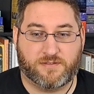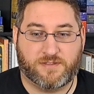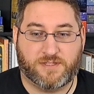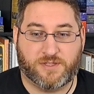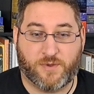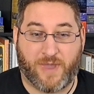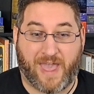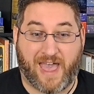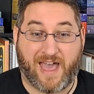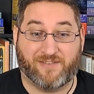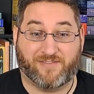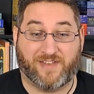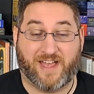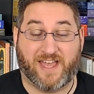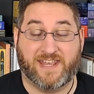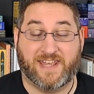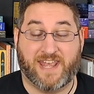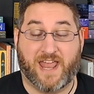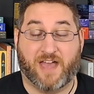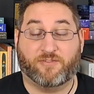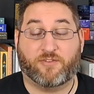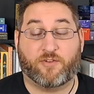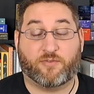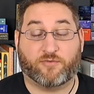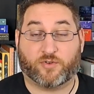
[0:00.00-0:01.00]
you have
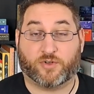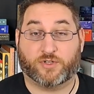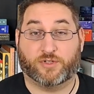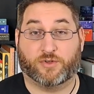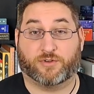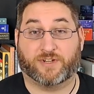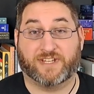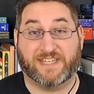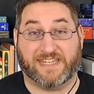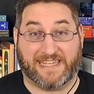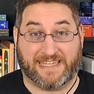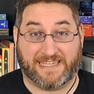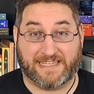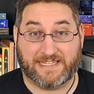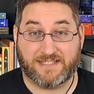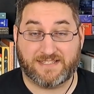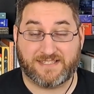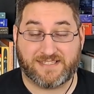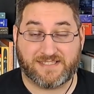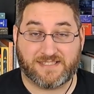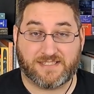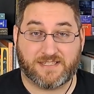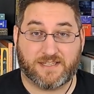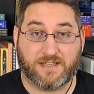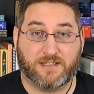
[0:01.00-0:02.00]
enough for your
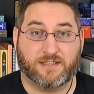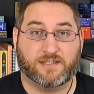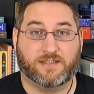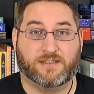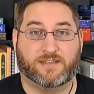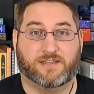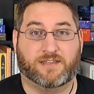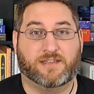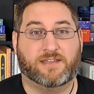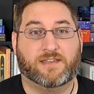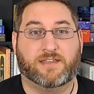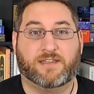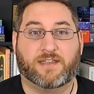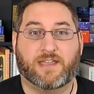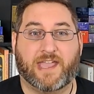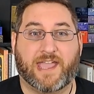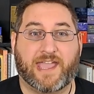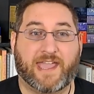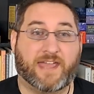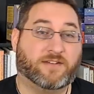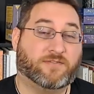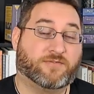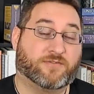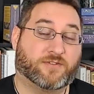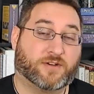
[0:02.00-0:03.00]
needs
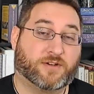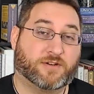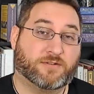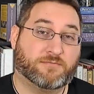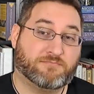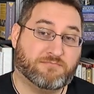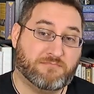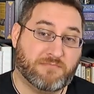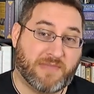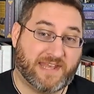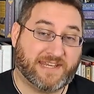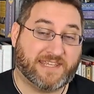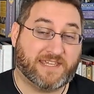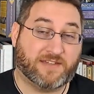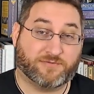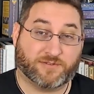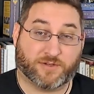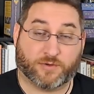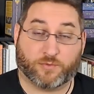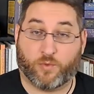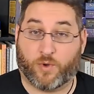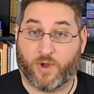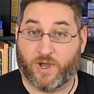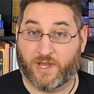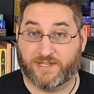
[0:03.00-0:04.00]
and for many of
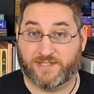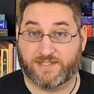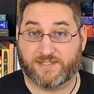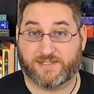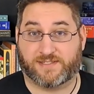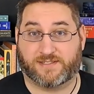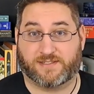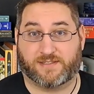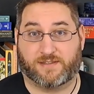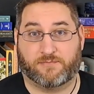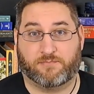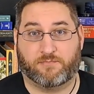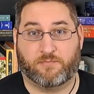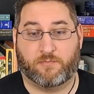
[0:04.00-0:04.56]
your wants.